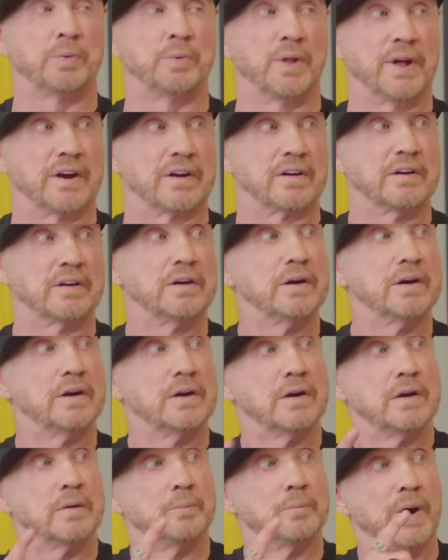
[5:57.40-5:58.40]
player.
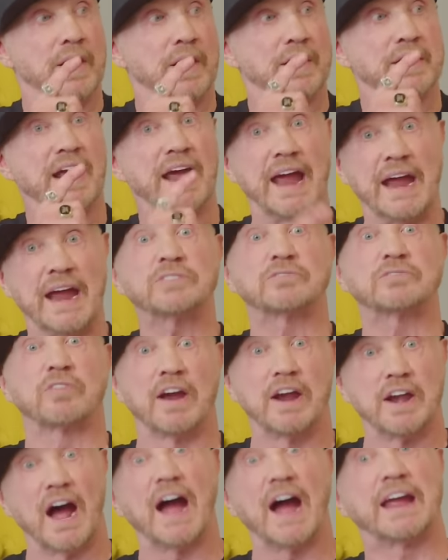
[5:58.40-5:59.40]
Wow. But eighth
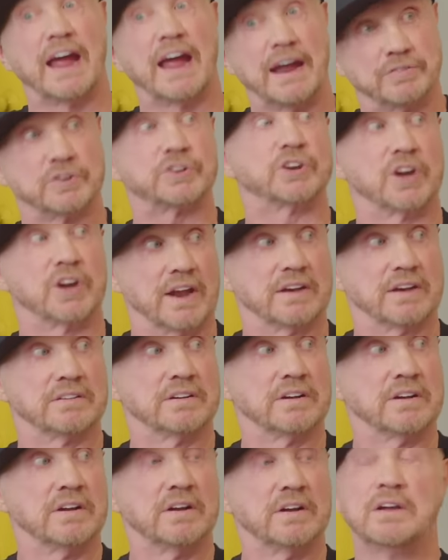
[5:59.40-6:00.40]
grade, I gave a shit.
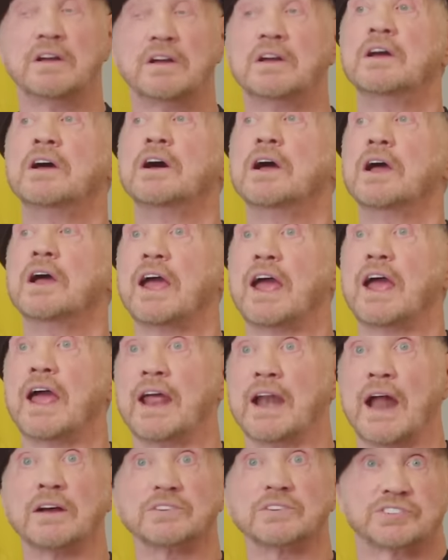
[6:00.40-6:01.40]

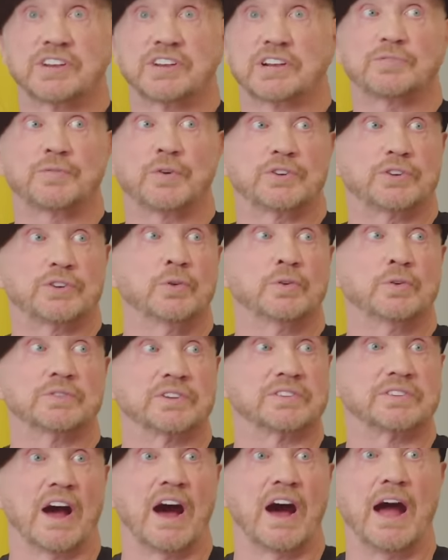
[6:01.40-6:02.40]
And I was six foot two at
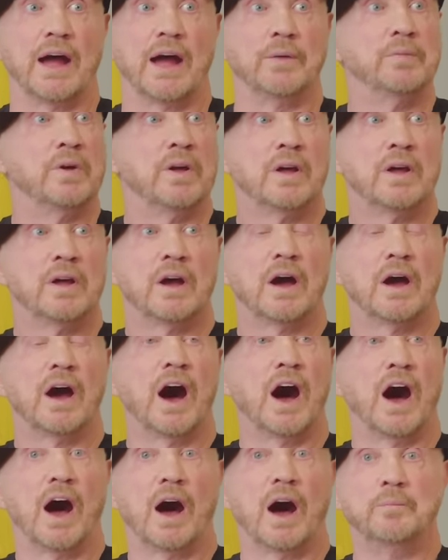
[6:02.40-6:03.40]
the time.
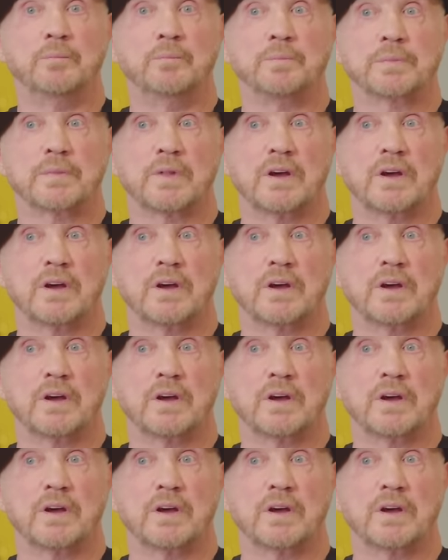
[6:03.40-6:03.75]
Um,